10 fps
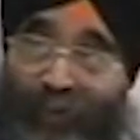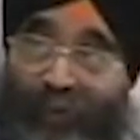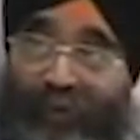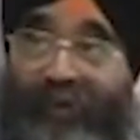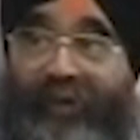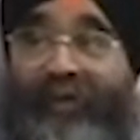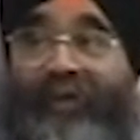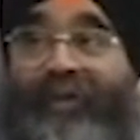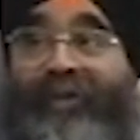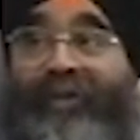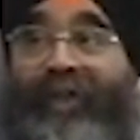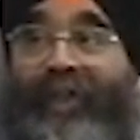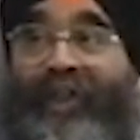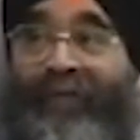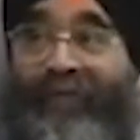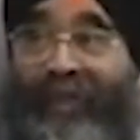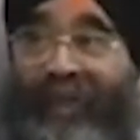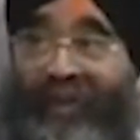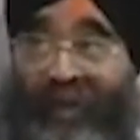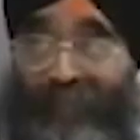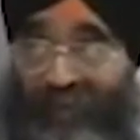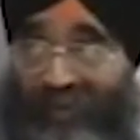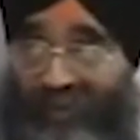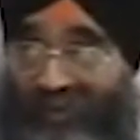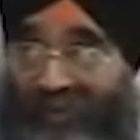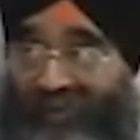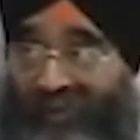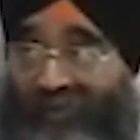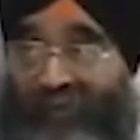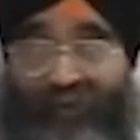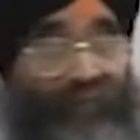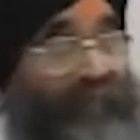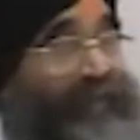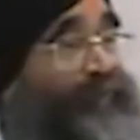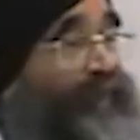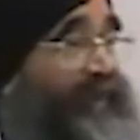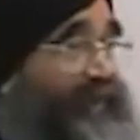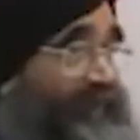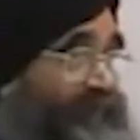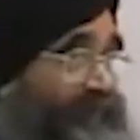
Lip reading: all, you have to take Amrit from the Panj Pyare